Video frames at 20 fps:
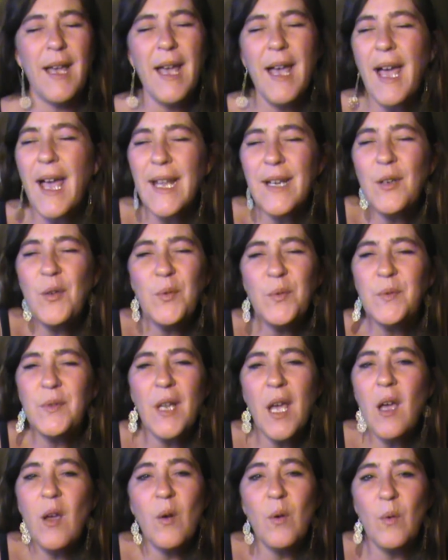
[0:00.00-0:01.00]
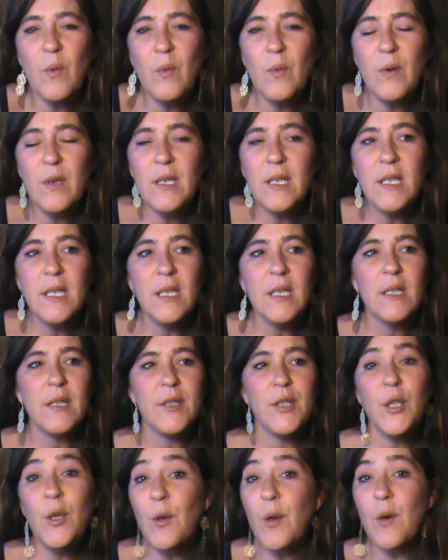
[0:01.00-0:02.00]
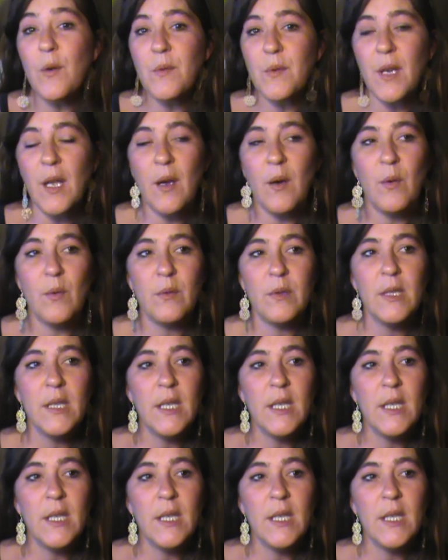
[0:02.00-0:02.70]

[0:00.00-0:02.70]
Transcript: I don't know. You don't know.